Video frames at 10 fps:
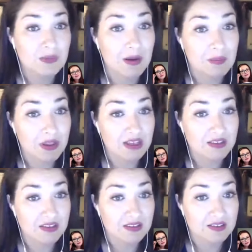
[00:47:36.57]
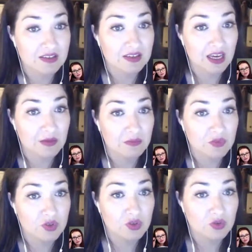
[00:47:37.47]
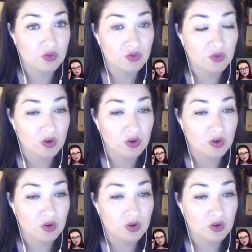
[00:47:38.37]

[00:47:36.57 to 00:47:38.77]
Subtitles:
might be the easiest team to